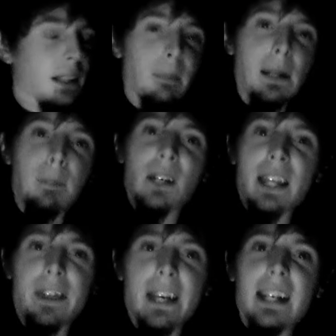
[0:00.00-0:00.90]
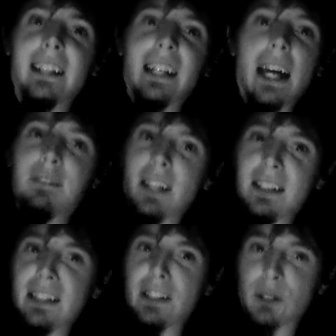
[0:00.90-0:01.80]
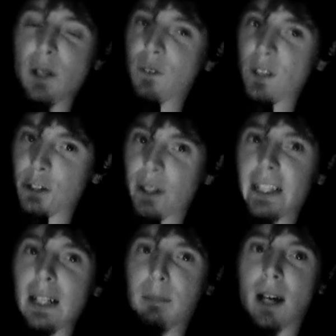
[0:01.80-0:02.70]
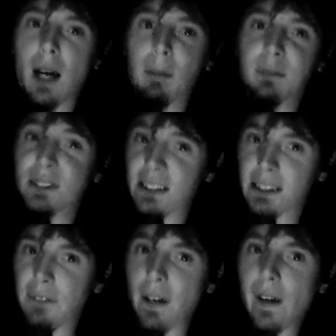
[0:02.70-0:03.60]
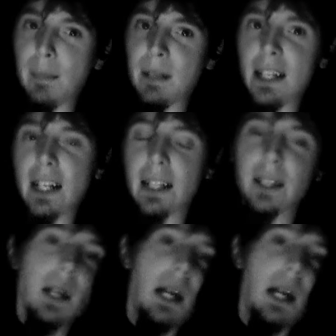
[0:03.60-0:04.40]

people could think that I've done this over a drinking problem since the very beginning,